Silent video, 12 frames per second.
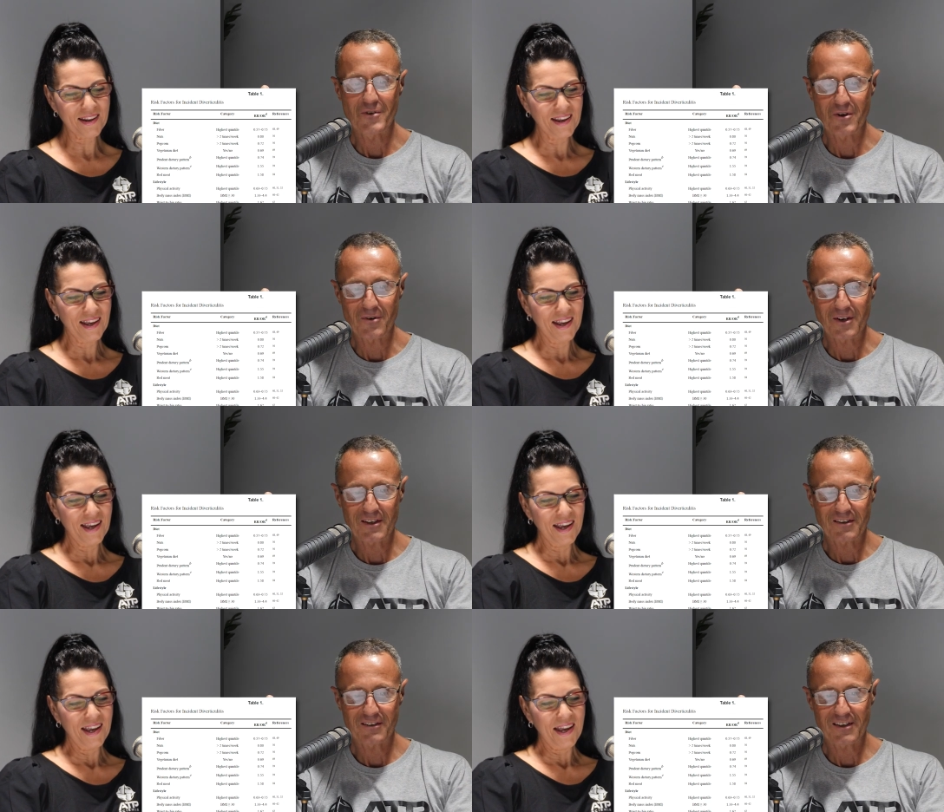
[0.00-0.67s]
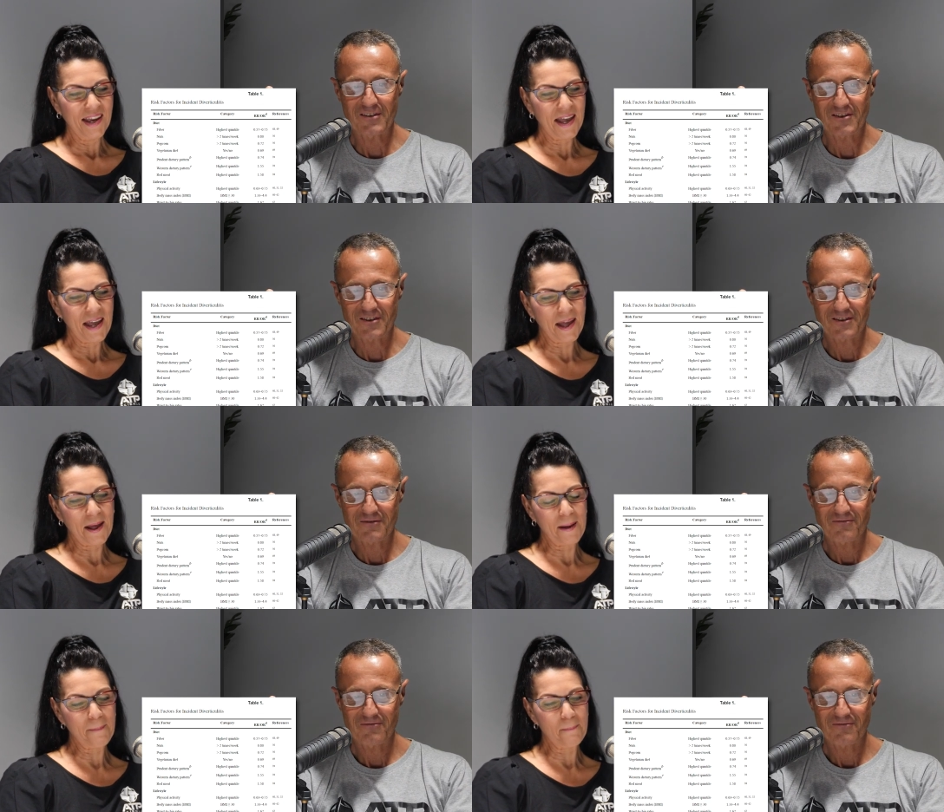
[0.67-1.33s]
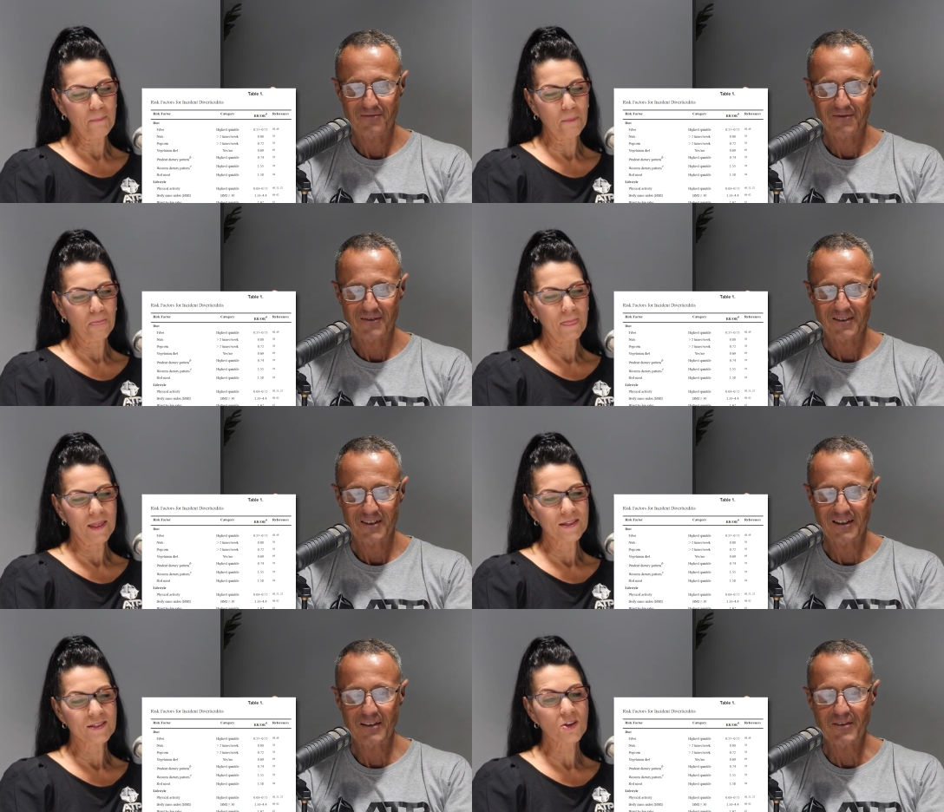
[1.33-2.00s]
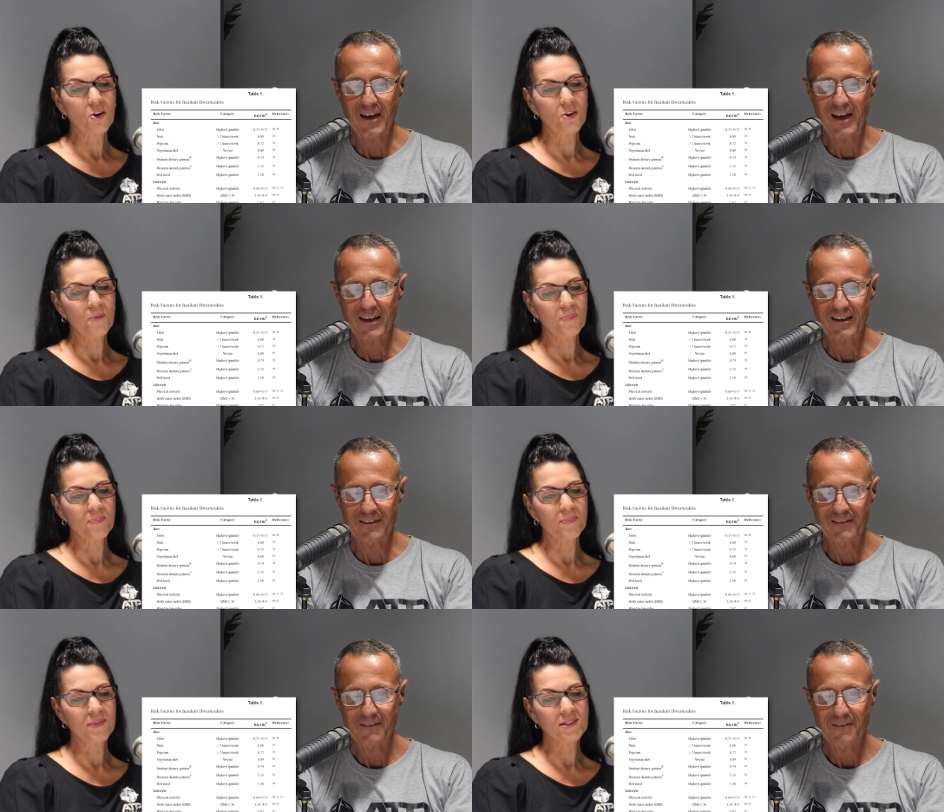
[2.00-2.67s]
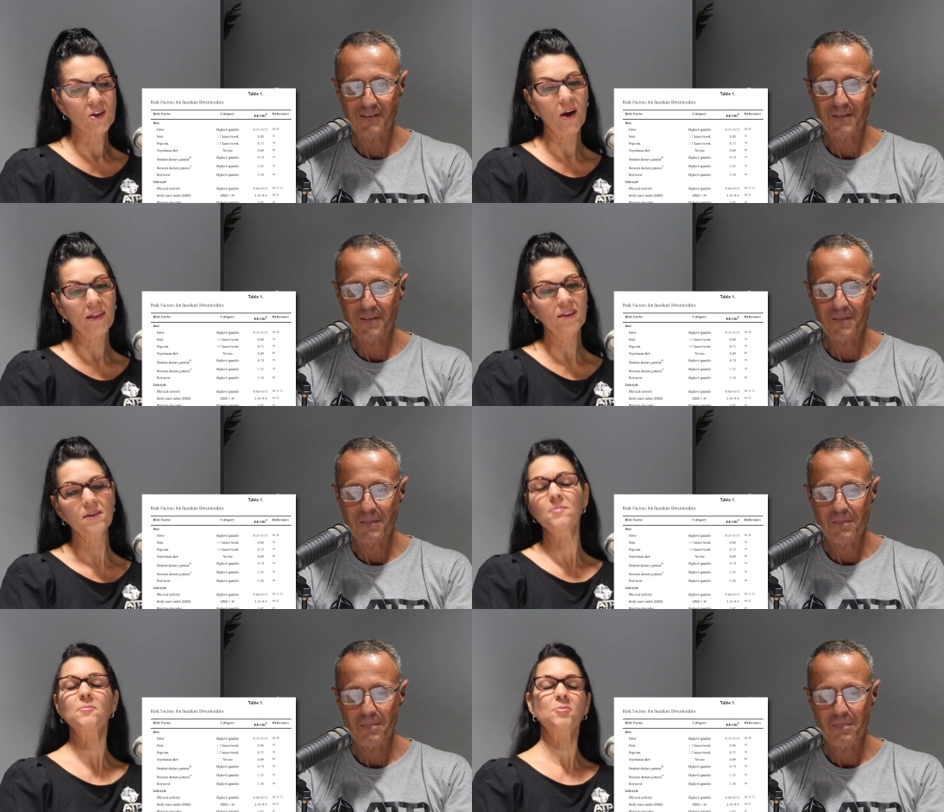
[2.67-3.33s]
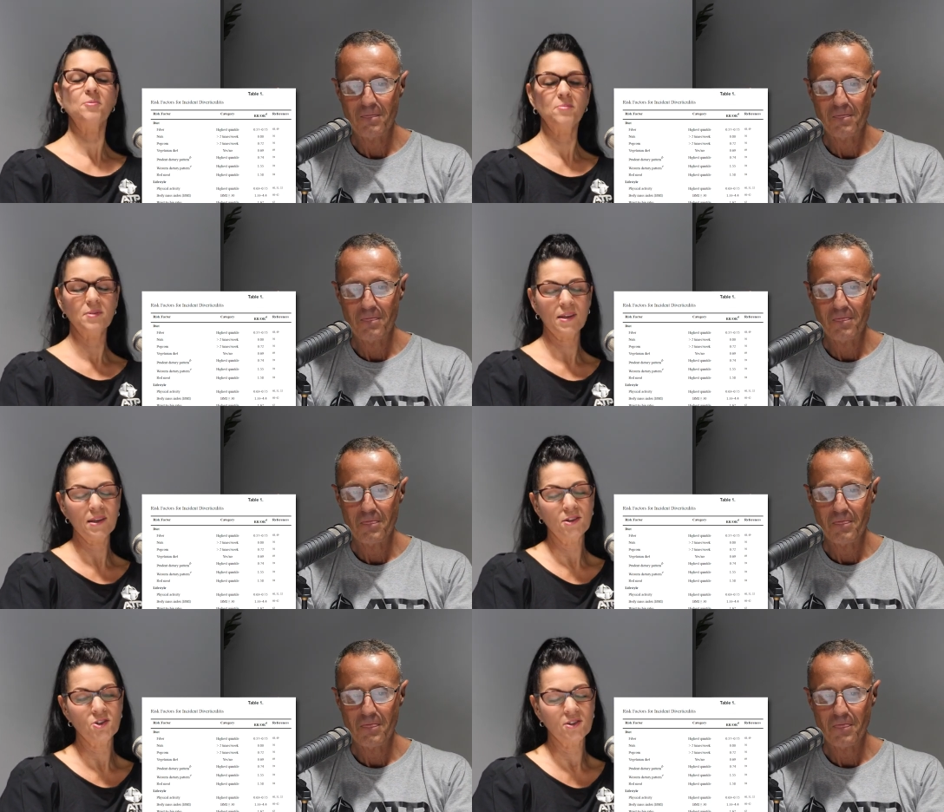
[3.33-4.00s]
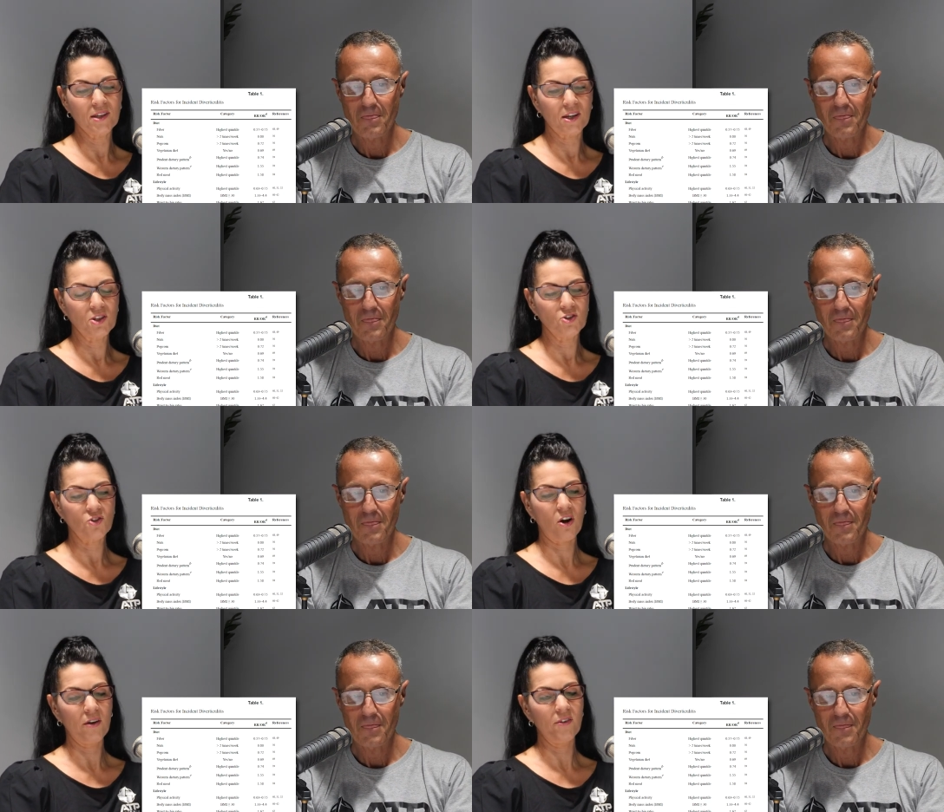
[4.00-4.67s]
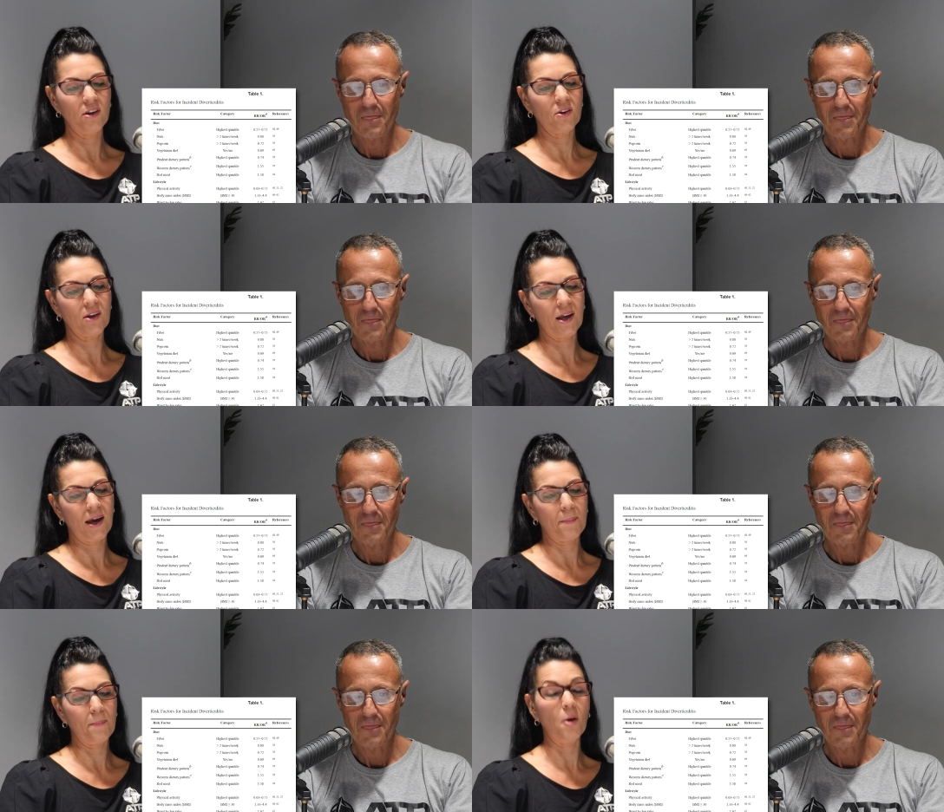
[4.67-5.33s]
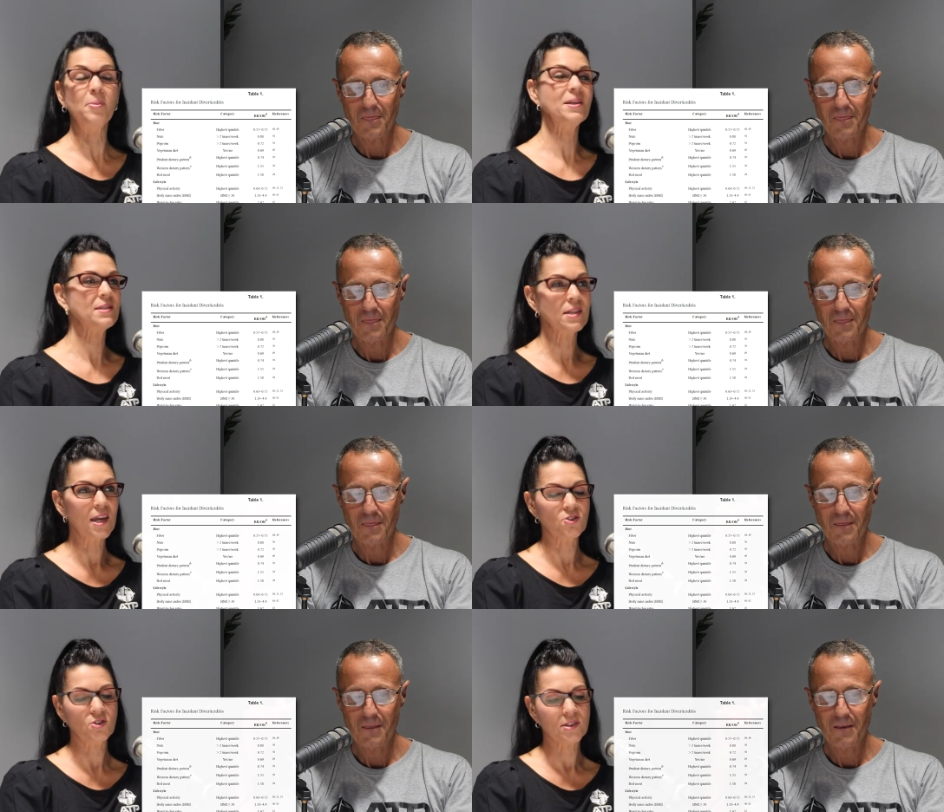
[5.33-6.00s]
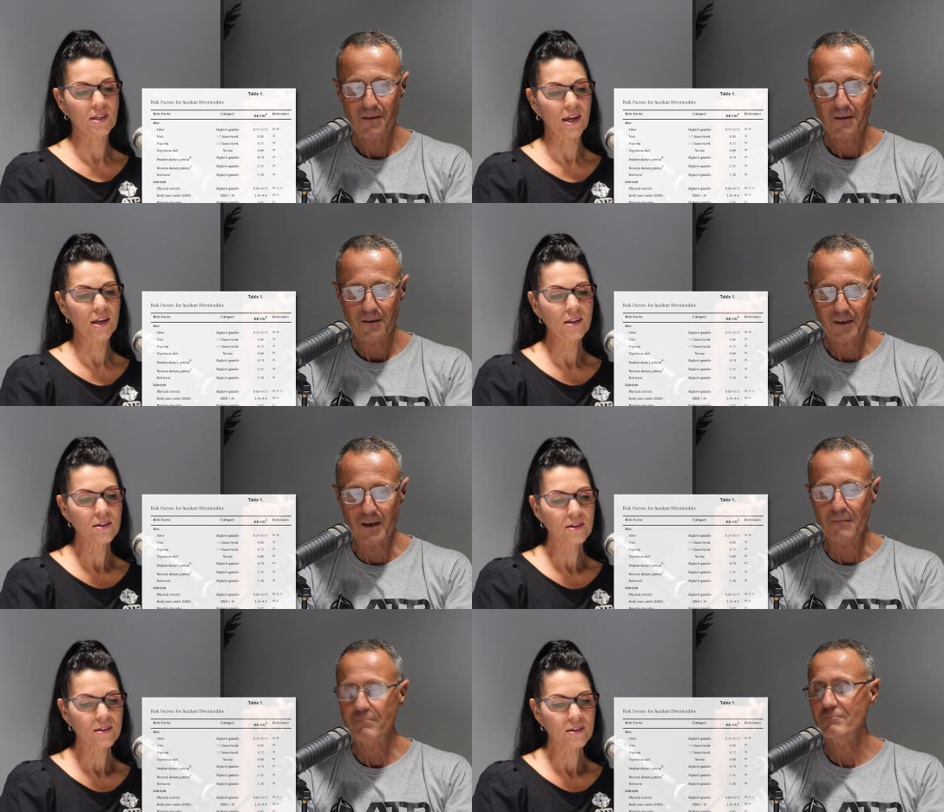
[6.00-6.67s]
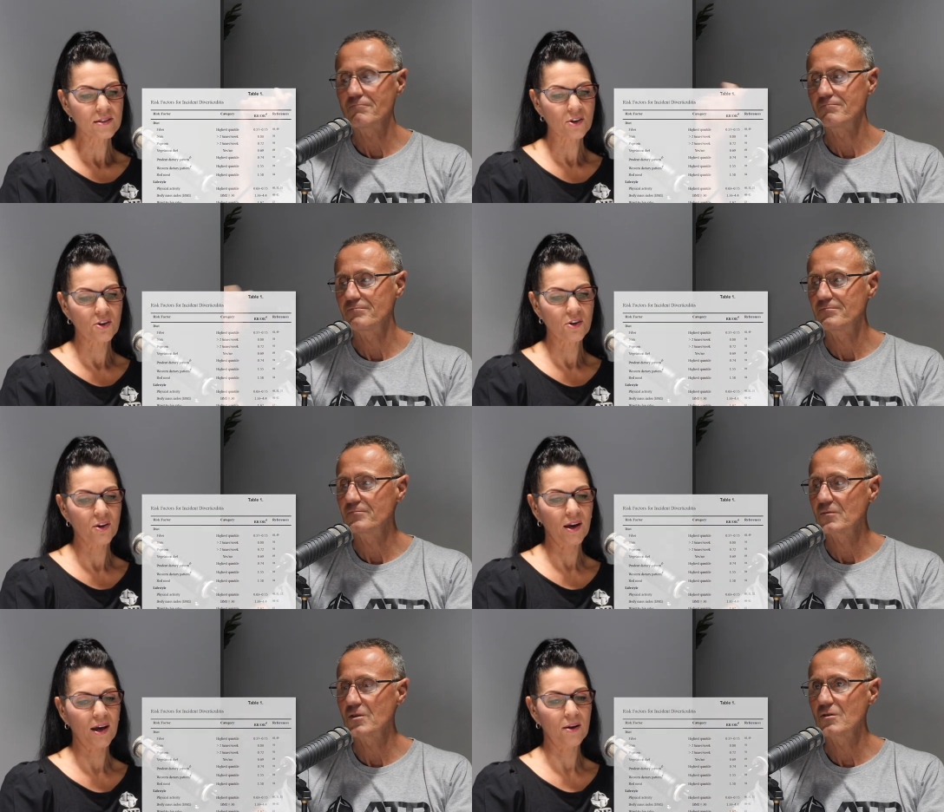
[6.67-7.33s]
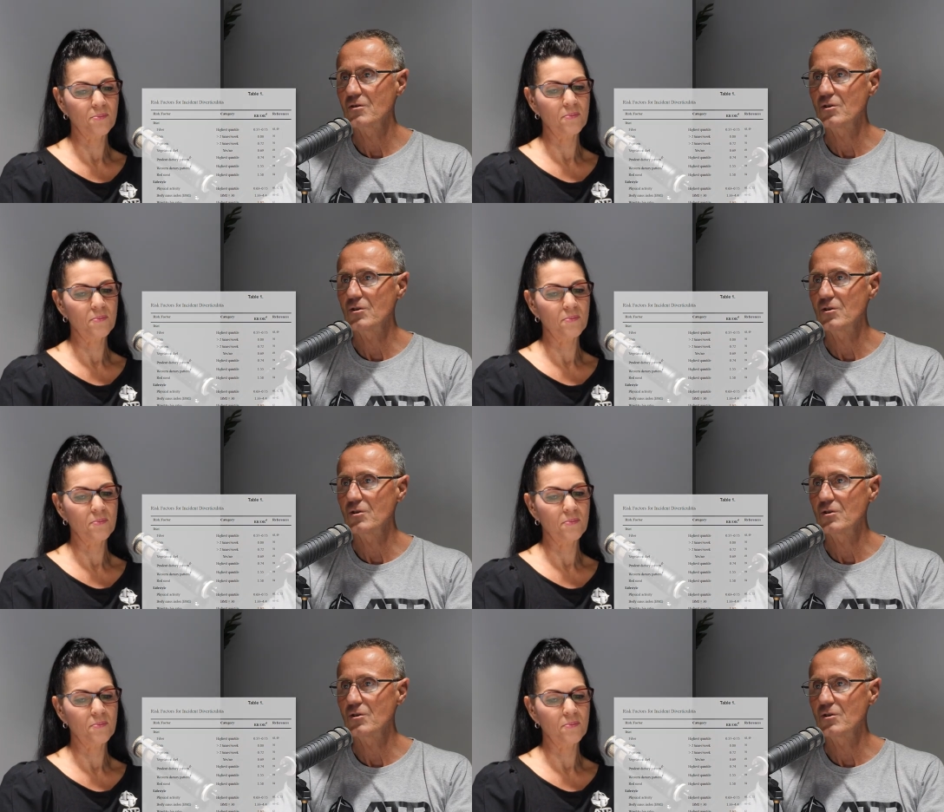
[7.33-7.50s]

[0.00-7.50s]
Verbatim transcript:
Speaker 1: Very contentious. Um,
Speaker 2: Leave so, it hanging. So other pr- issues that can drive it, um, obesity, as you said. Yep. So uh,